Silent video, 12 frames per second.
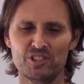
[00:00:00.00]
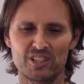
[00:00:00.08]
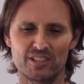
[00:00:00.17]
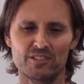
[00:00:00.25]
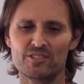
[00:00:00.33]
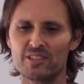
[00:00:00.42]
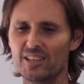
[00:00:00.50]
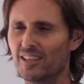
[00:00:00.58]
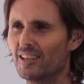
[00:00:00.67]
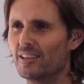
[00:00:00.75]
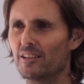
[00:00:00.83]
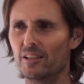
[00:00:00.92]
Which is
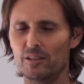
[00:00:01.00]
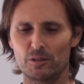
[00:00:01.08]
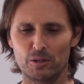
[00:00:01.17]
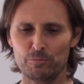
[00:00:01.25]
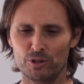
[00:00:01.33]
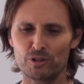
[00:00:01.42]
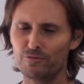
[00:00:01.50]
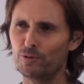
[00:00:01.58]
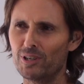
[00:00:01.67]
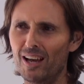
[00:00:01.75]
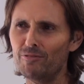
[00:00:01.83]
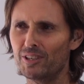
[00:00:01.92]
a
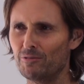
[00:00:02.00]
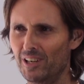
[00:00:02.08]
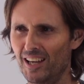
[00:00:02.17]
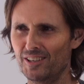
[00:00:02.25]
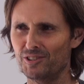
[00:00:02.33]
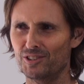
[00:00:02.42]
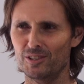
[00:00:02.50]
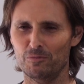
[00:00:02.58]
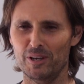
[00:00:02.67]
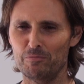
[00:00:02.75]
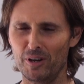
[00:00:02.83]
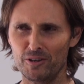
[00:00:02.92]
beautiful, loving relationship
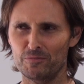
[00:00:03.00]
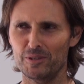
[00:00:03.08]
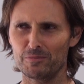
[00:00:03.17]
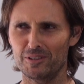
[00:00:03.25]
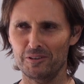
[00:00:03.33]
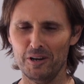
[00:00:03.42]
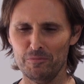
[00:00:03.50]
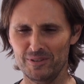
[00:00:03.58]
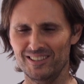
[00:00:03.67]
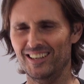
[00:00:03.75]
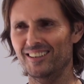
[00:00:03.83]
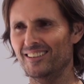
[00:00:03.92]
where both people are
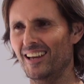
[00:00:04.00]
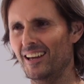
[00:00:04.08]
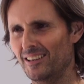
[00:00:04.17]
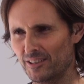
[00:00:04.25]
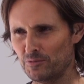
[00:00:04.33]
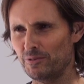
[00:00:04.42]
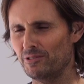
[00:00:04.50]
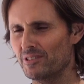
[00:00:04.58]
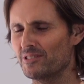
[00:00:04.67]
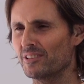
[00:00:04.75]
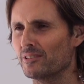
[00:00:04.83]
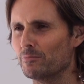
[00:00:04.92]
open and
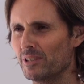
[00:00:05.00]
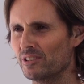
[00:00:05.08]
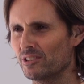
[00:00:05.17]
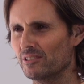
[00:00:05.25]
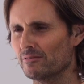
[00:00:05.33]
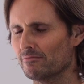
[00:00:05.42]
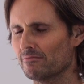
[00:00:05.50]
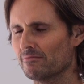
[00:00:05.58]
experiencing the pleasure.